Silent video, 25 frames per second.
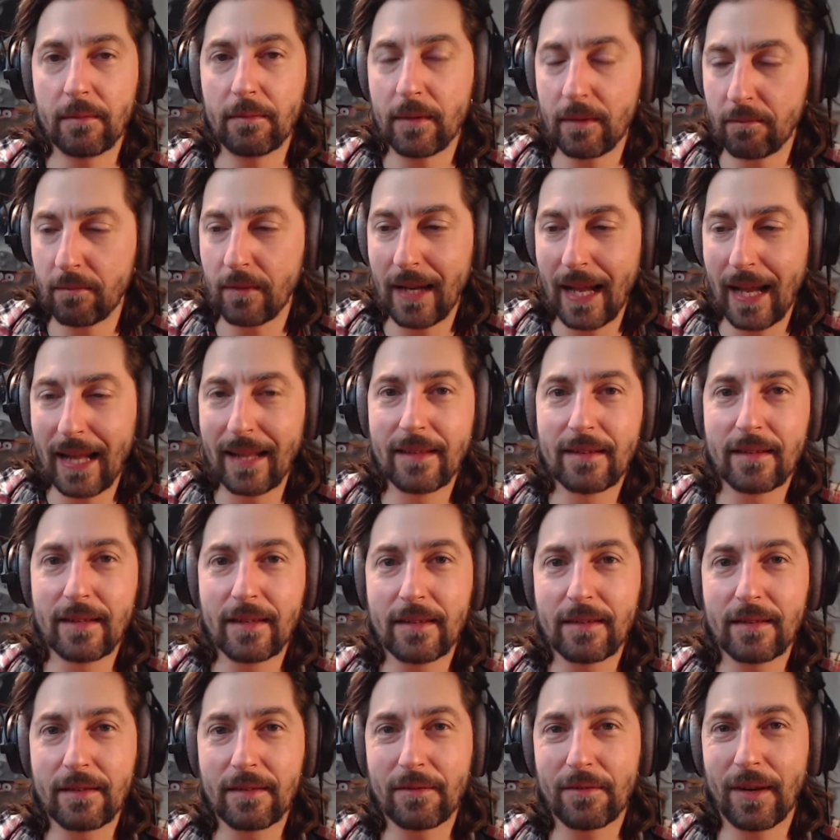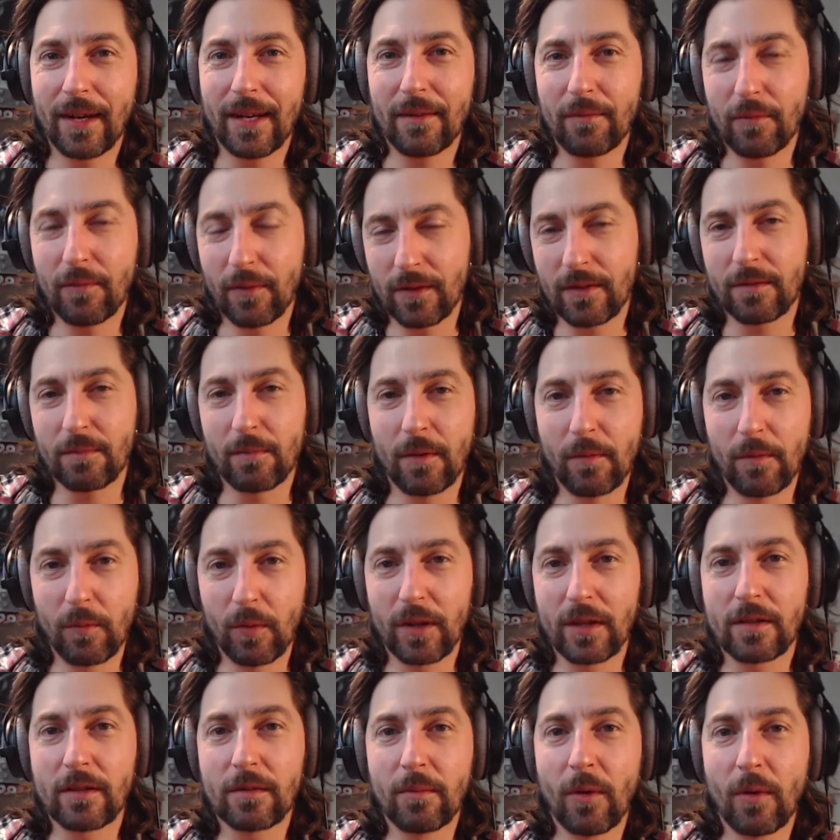lenses, right? With
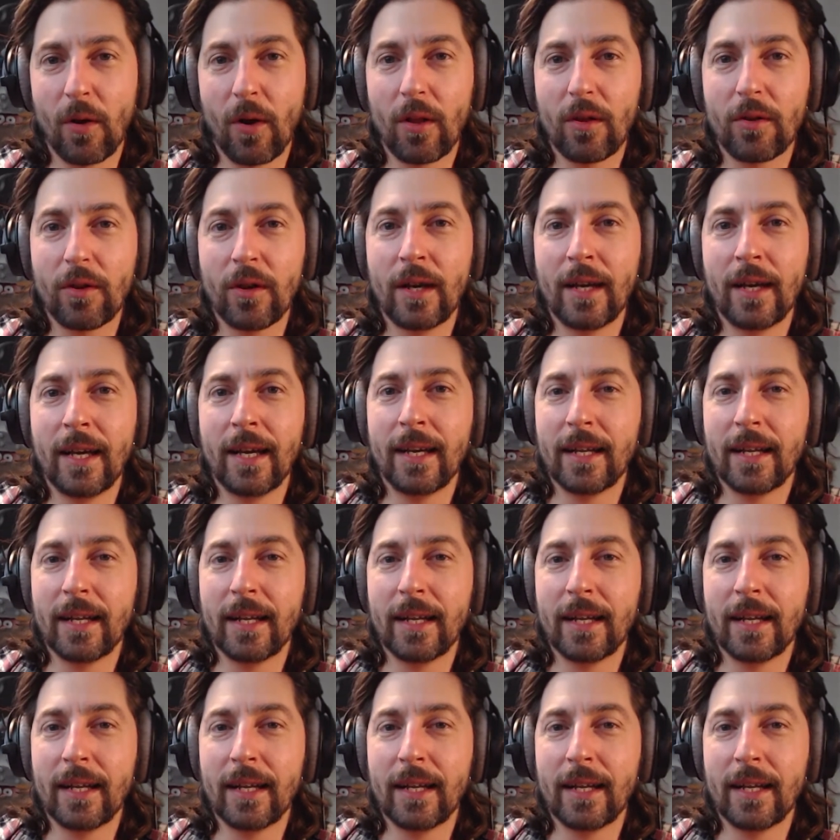a smaller